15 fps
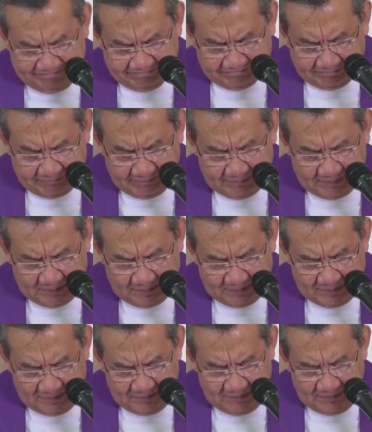
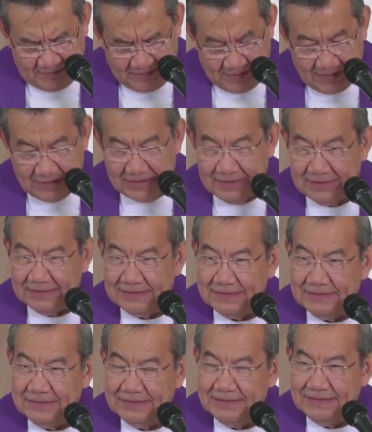
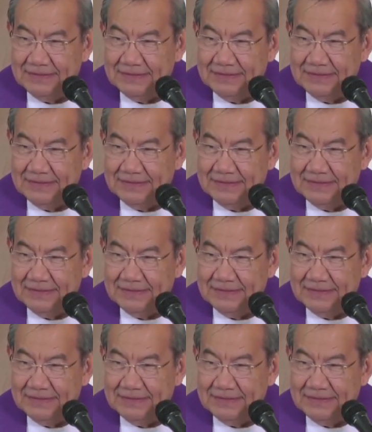Nobody speaks.